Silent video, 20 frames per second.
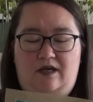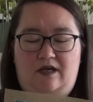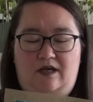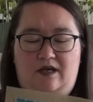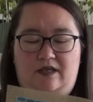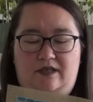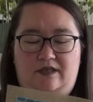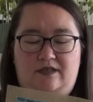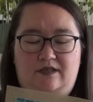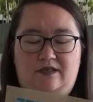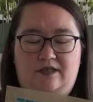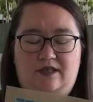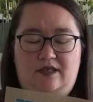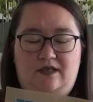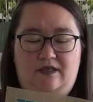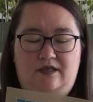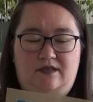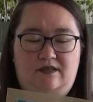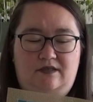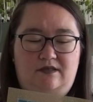and
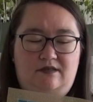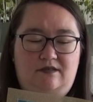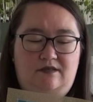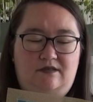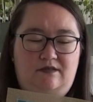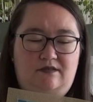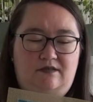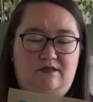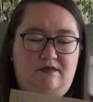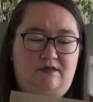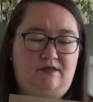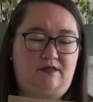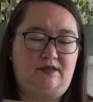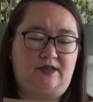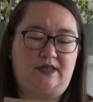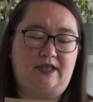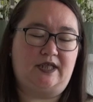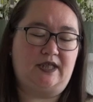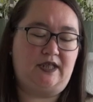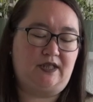
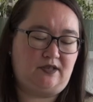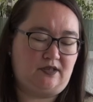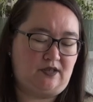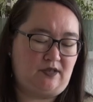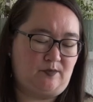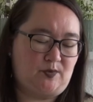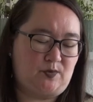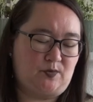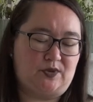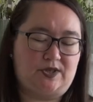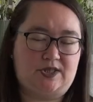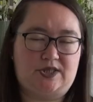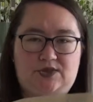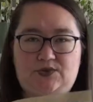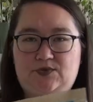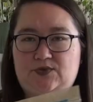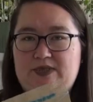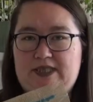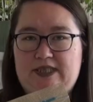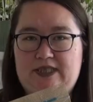the kit comes with
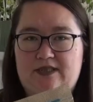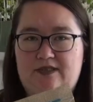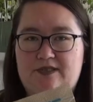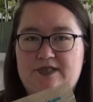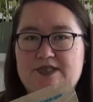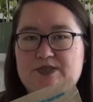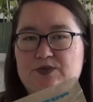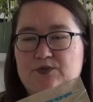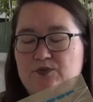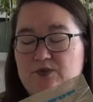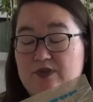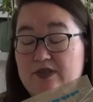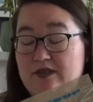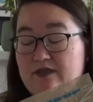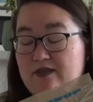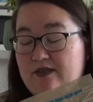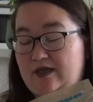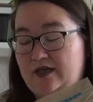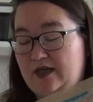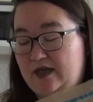two needles so
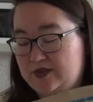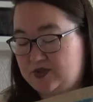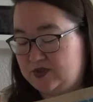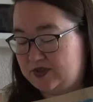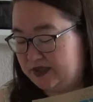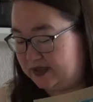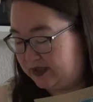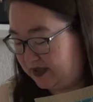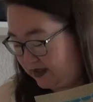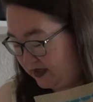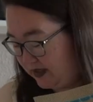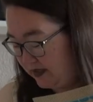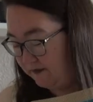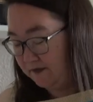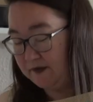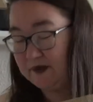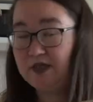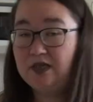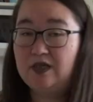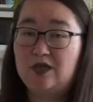actually I
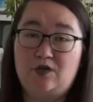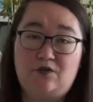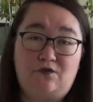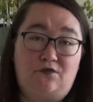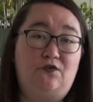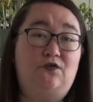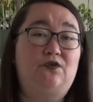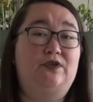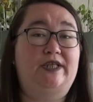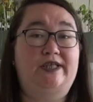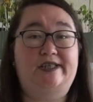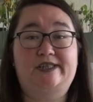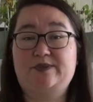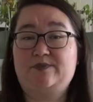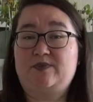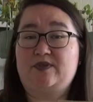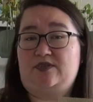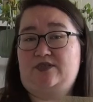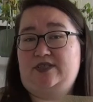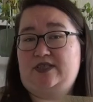have four needles
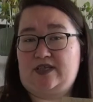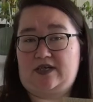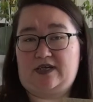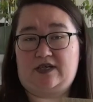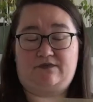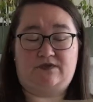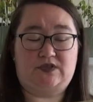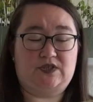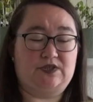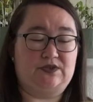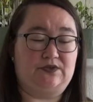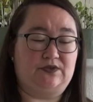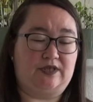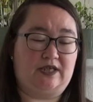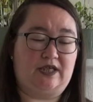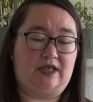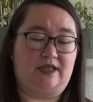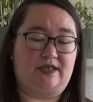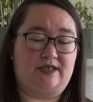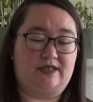because I have two
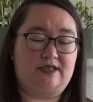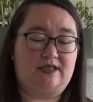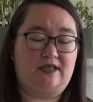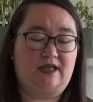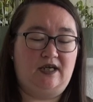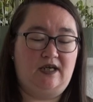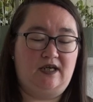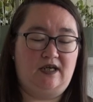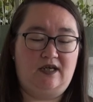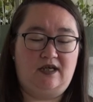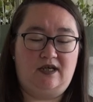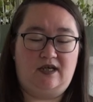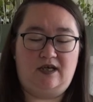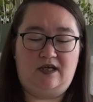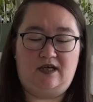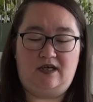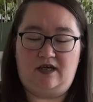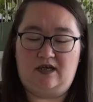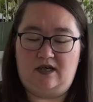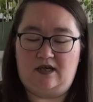kits
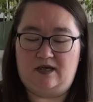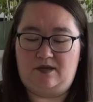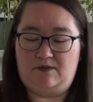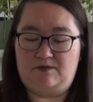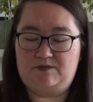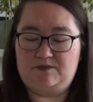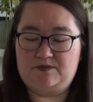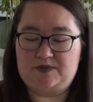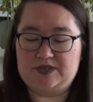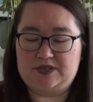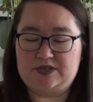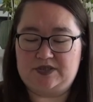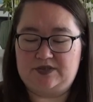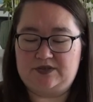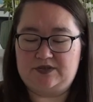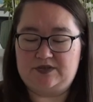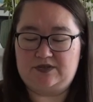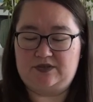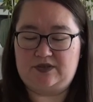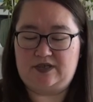um,
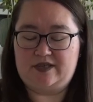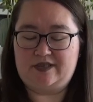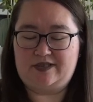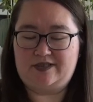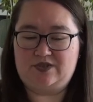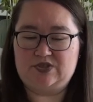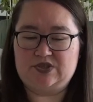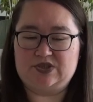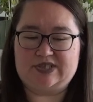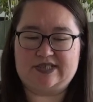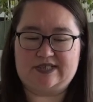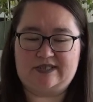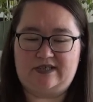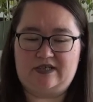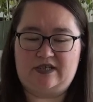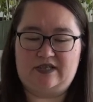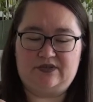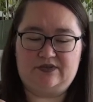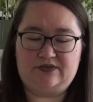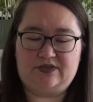so I can just
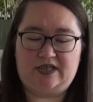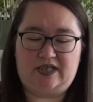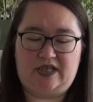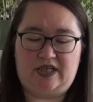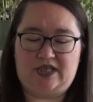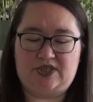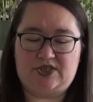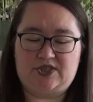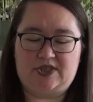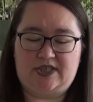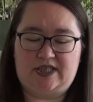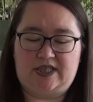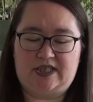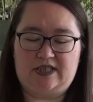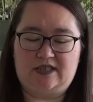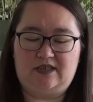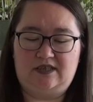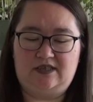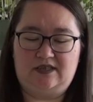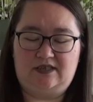load each
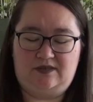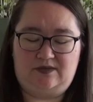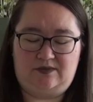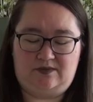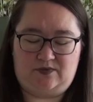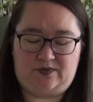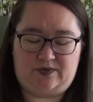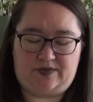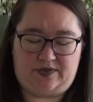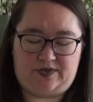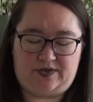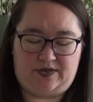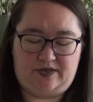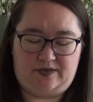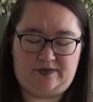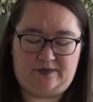needle with